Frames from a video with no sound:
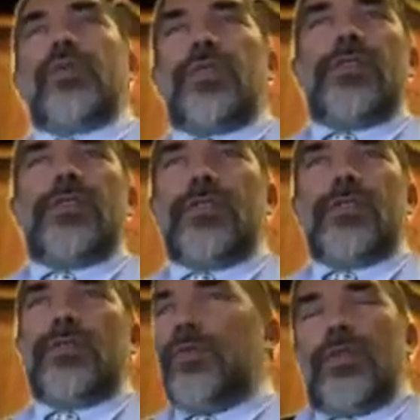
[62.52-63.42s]
what
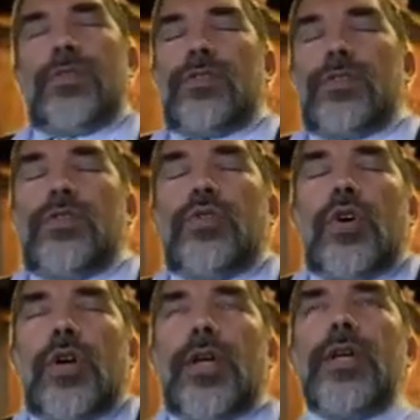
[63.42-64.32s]
does it
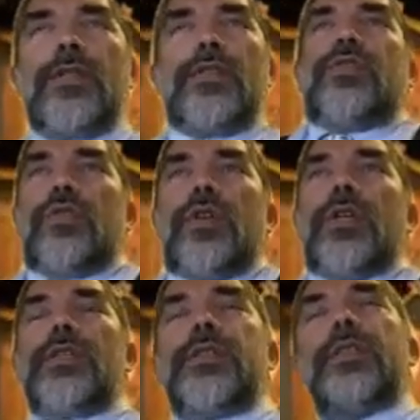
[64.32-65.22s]
destroy? It
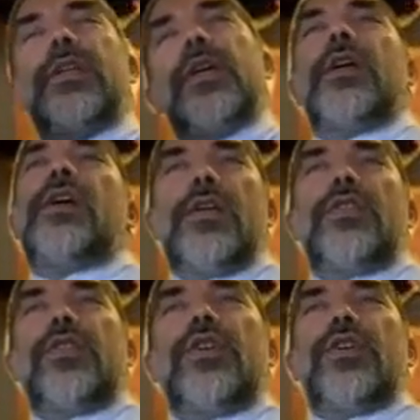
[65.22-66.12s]
destroys
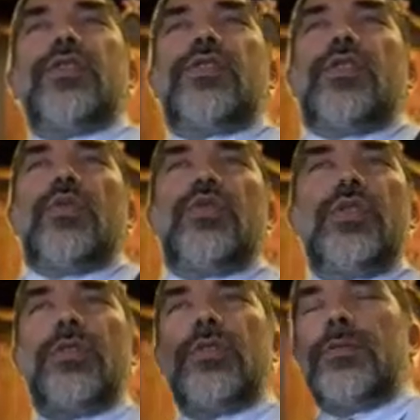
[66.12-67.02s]
the
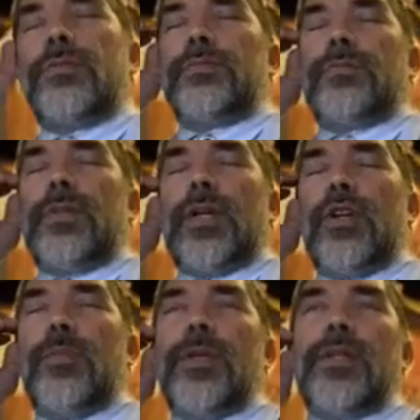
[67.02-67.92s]
social,
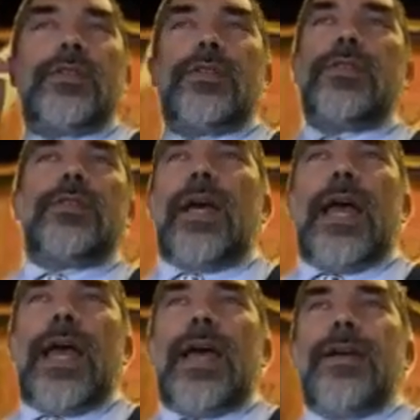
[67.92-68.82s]
economic,
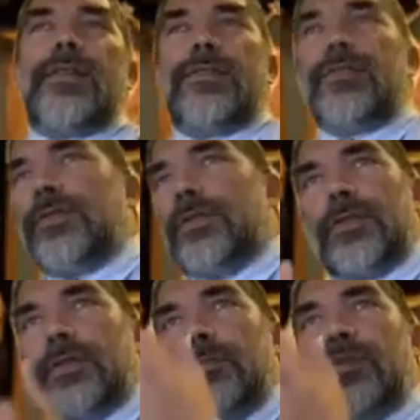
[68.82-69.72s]
and
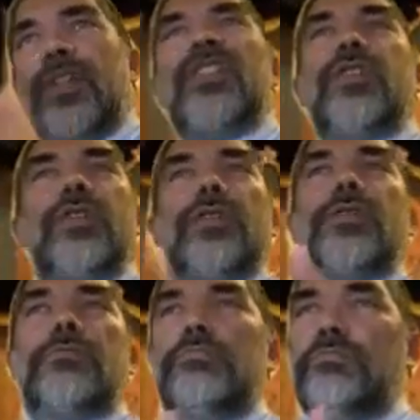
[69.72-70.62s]

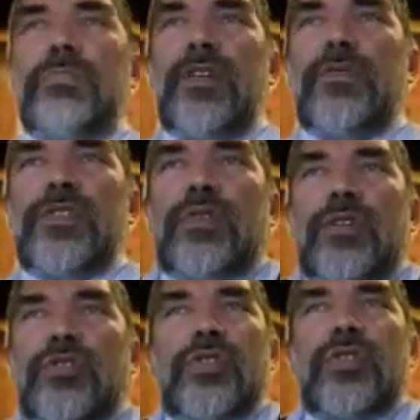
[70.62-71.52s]
political
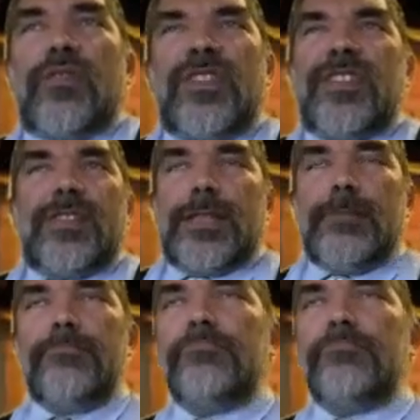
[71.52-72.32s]
infrastructure of the city.